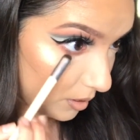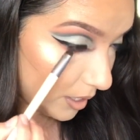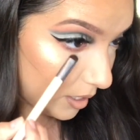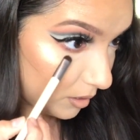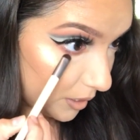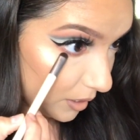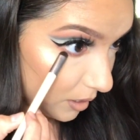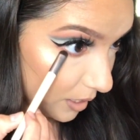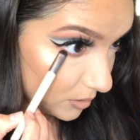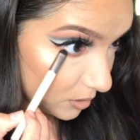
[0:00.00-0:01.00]
And
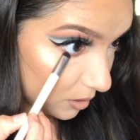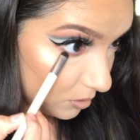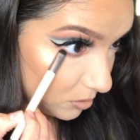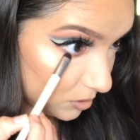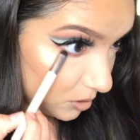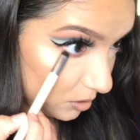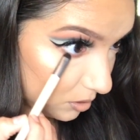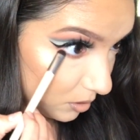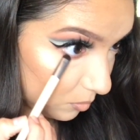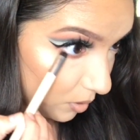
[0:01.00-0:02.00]
get as close to
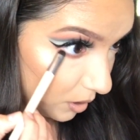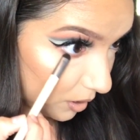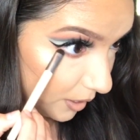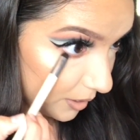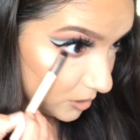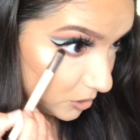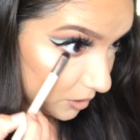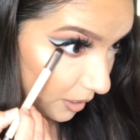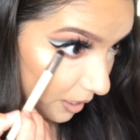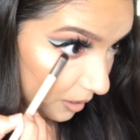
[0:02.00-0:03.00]
the waterline as
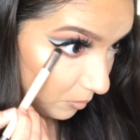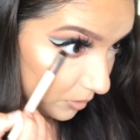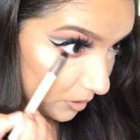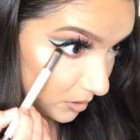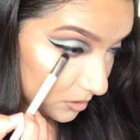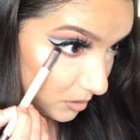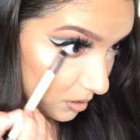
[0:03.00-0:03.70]
you can with this